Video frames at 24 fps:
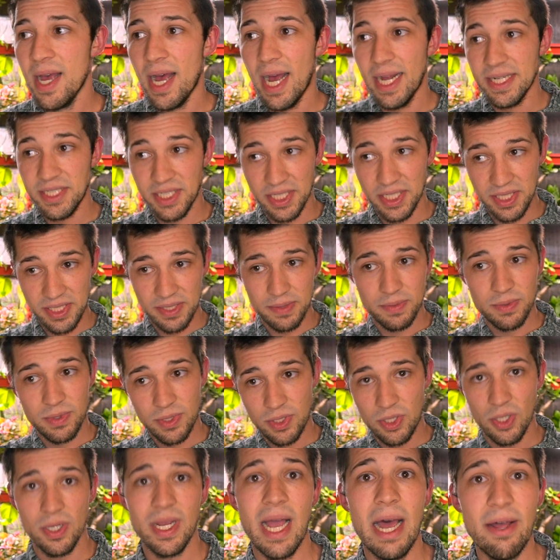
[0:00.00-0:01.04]
I just
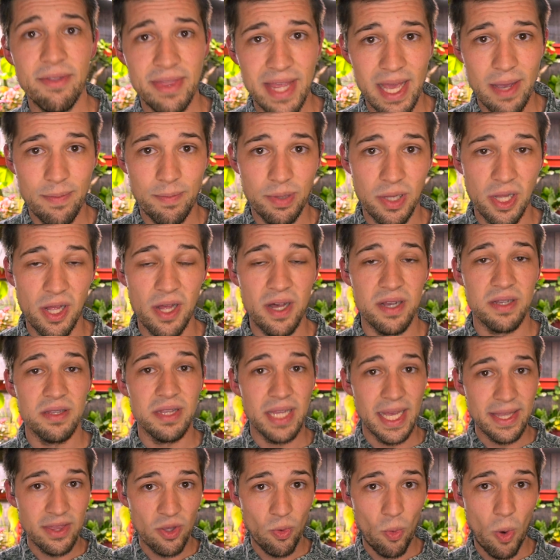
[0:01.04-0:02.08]
took out that plug,
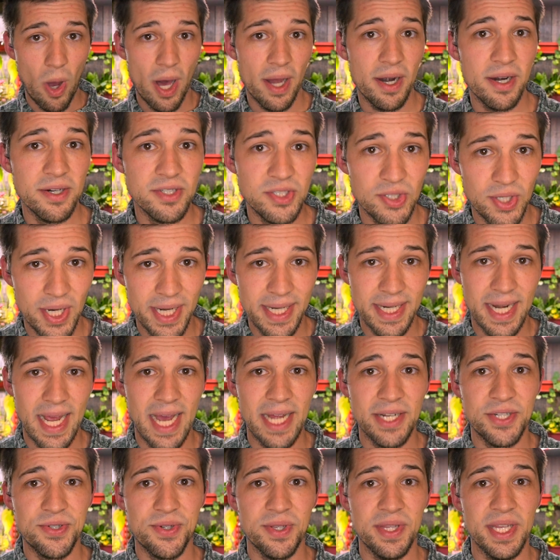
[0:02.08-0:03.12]
let the water drain
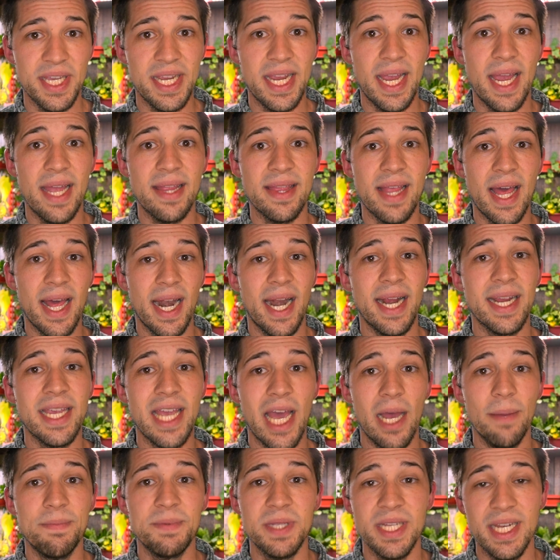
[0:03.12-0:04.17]
naturally, and then I
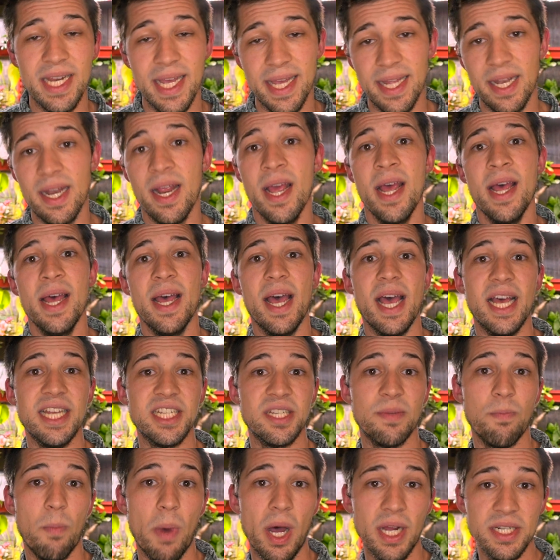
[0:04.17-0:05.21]
kept it in as
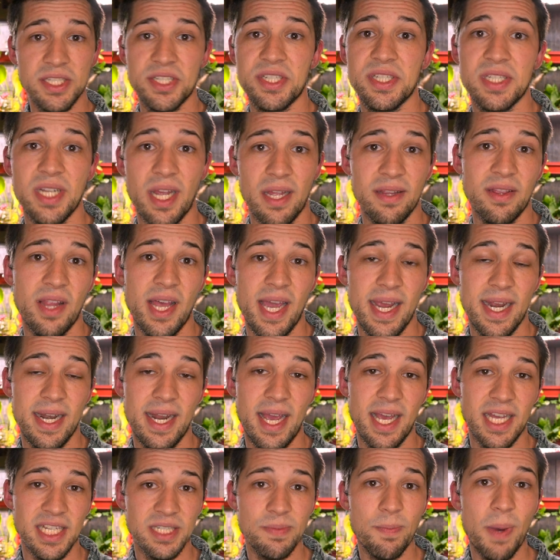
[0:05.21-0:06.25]
much sunlight
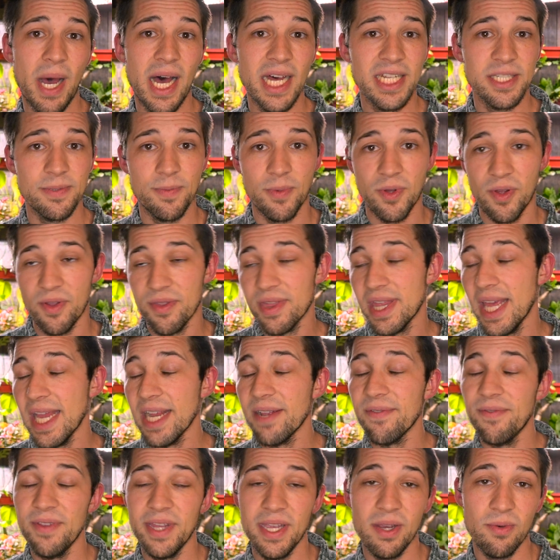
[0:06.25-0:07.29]
as possible.
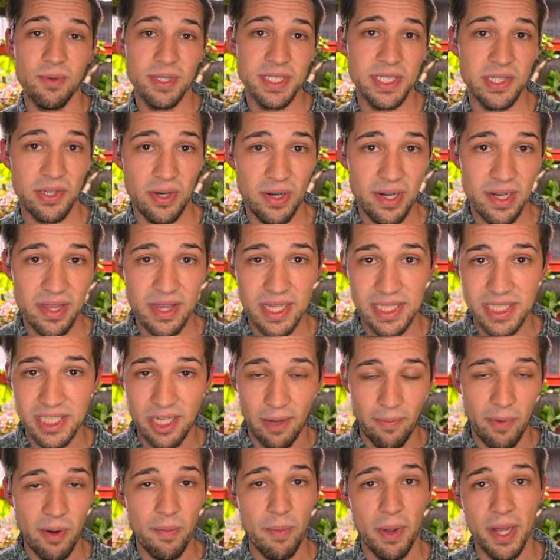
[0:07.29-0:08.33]
Thankfully, it was during the
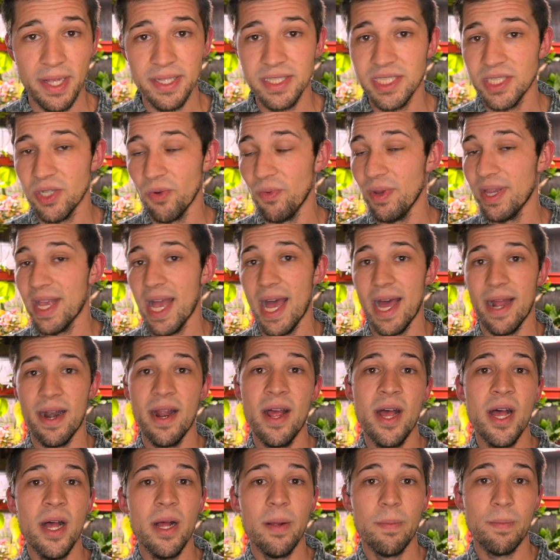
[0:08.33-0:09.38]
summer months, so we got
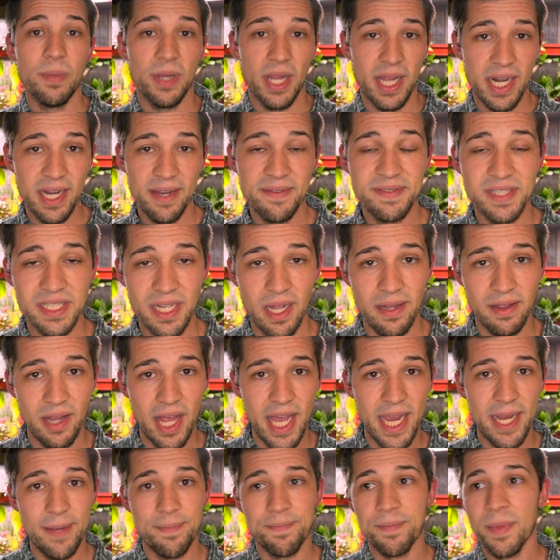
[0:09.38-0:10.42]
plenty of
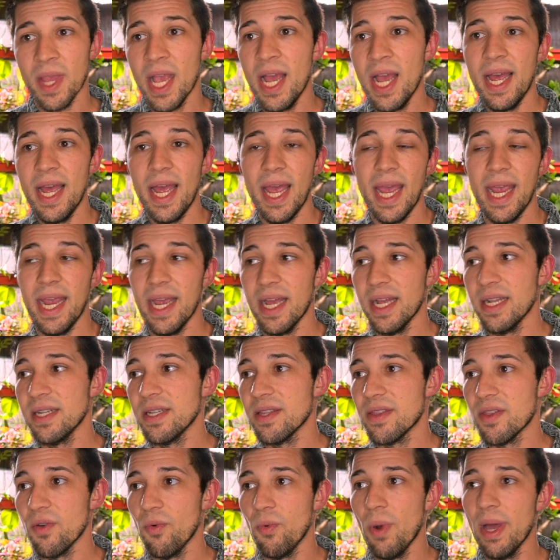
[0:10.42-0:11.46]
sunlight,
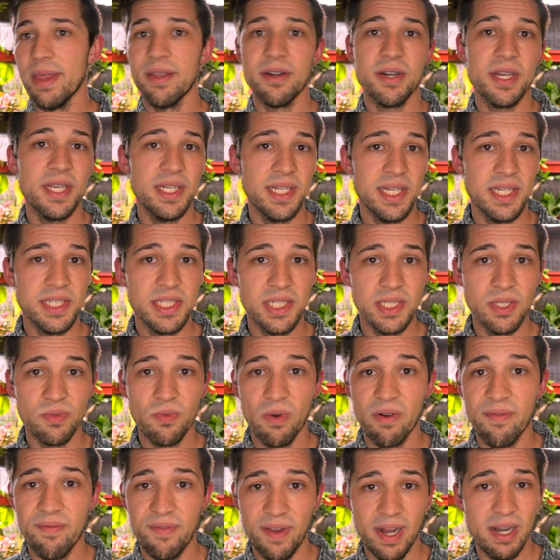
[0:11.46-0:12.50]
and the weather conditions
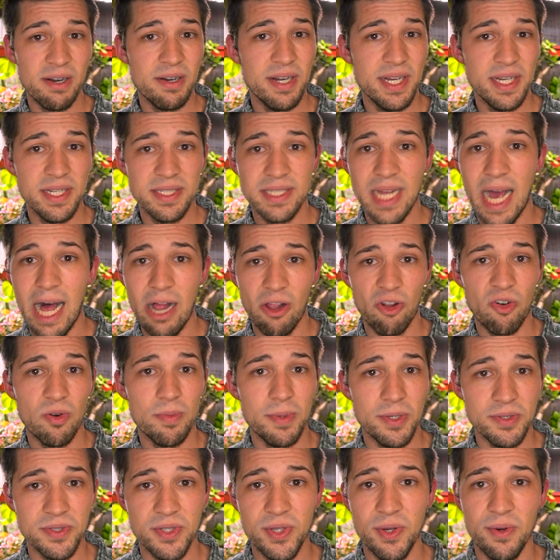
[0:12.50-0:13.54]
were very
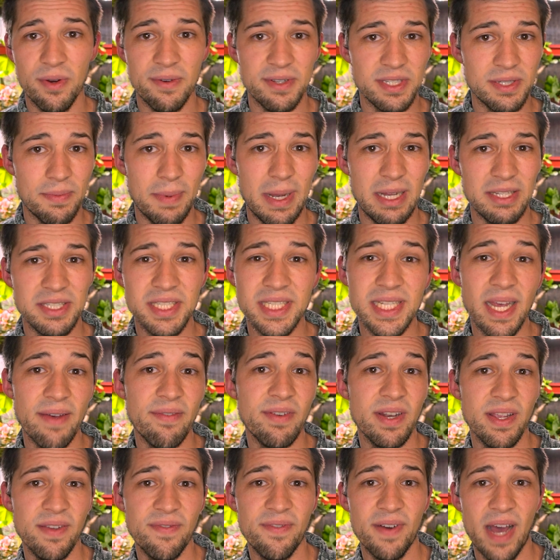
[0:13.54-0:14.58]
tolerable too. It was about
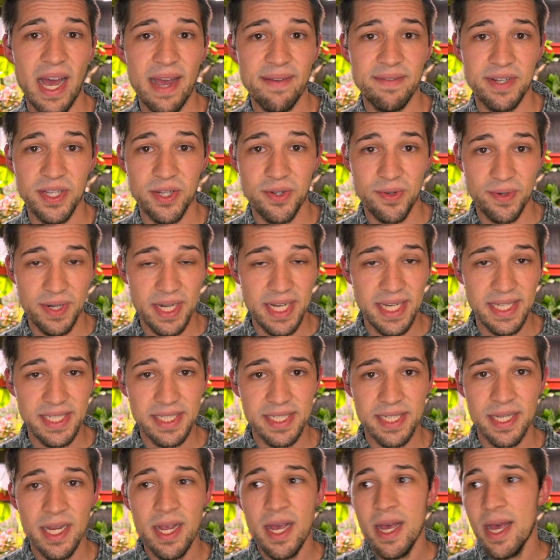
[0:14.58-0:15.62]
seventy-five
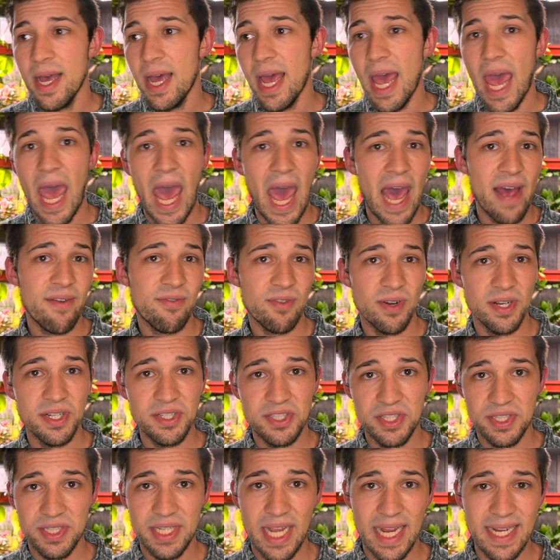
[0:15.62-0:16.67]
degrees,
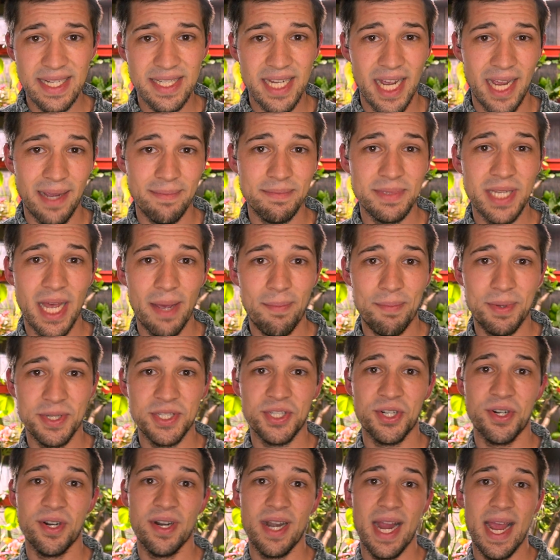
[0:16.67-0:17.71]
average daytime
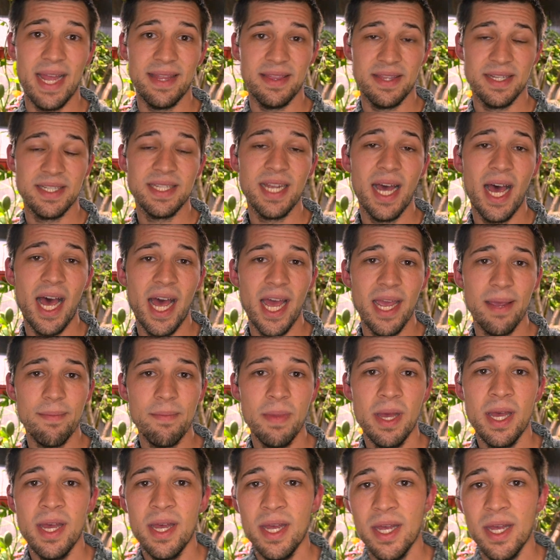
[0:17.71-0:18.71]
temperature at the time.